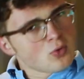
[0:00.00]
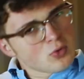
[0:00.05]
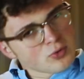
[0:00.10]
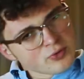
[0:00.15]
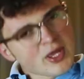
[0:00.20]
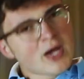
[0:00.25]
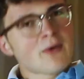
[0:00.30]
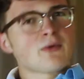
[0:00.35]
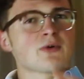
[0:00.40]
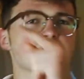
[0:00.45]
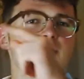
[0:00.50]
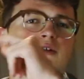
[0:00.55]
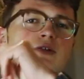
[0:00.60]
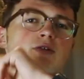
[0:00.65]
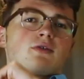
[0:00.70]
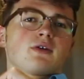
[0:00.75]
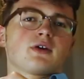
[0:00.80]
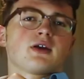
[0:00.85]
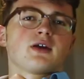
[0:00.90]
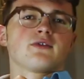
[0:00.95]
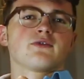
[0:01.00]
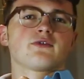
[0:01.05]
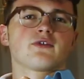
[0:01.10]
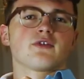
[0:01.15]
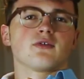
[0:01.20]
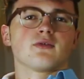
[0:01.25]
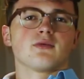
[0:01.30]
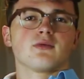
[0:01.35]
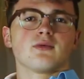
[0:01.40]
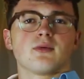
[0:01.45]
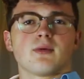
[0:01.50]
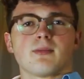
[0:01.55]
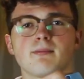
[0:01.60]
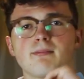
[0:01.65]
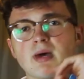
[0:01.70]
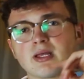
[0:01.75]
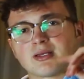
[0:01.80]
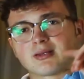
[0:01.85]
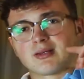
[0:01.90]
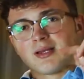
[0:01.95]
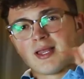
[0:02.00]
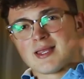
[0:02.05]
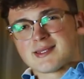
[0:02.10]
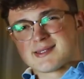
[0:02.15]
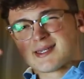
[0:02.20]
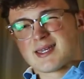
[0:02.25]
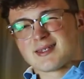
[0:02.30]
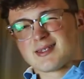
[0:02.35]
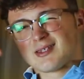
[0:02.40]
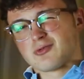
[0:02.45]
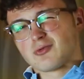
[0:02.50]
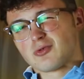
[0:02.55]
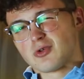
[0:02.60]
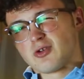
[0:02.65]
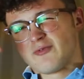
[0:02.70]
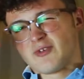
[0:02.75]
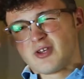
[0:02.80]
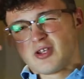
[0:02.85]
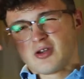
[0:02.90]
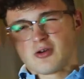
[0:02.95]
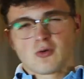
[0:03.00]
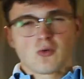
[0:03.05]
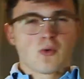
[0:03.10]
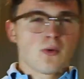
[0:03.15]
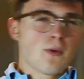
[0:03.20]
That was a long intro, but let's get into the video.